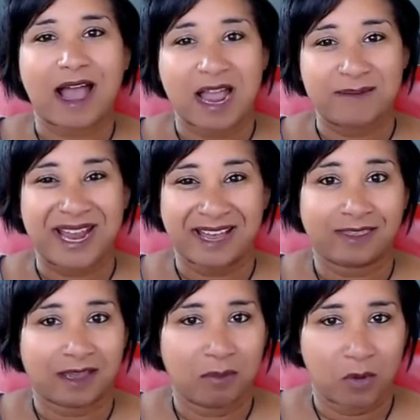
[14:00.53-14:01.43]
I'm at
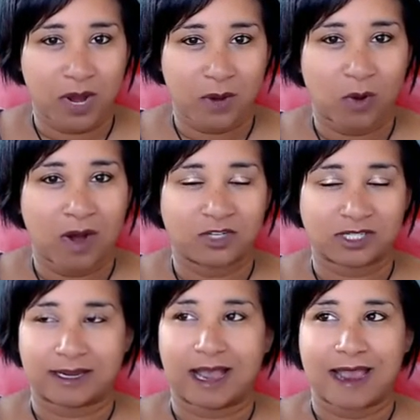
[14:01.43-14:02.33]
that point where I'm
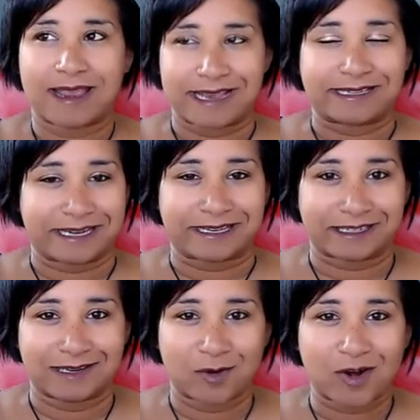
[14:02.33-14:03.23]
just like, I can't take it
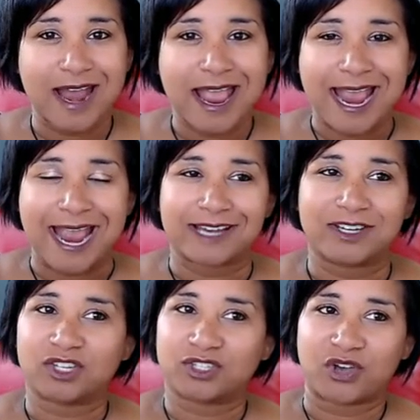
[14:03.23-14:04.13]
anymore.
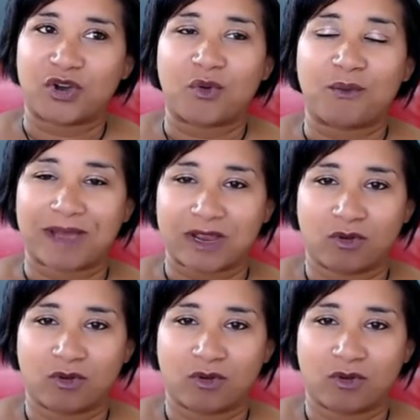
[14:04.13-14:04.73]
And so my